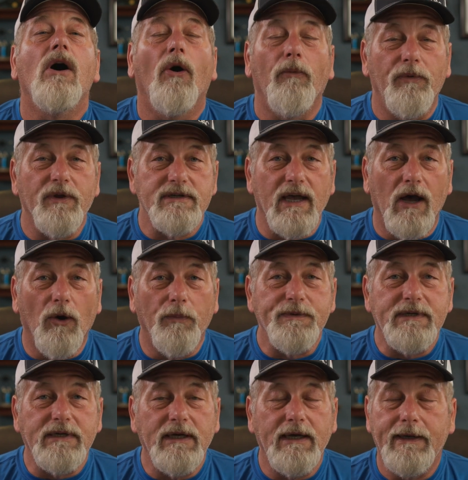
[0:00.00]
hope this
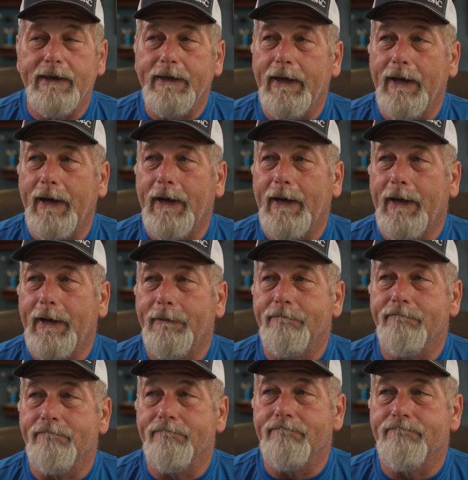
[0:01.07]
helps.
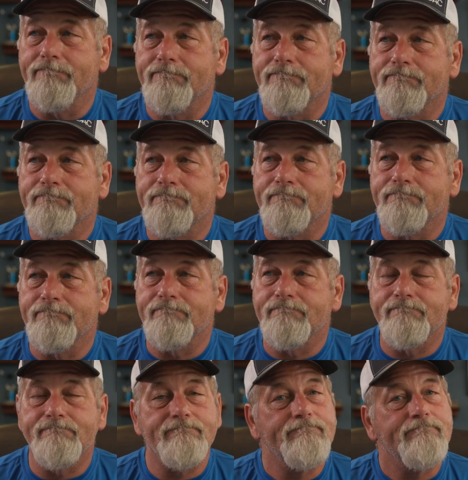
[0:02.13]

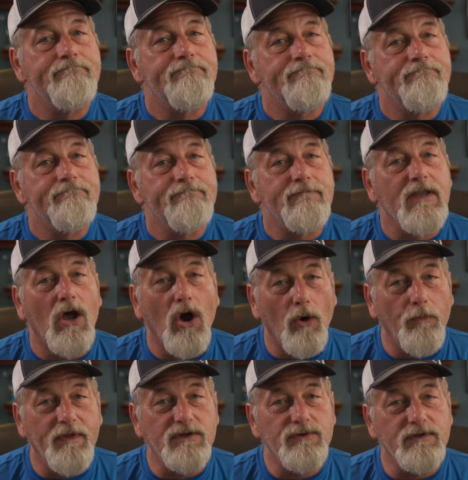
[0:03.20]
Um,
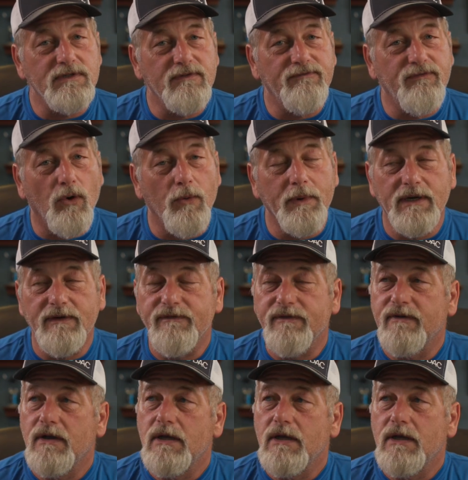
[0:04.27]
hope this was informative.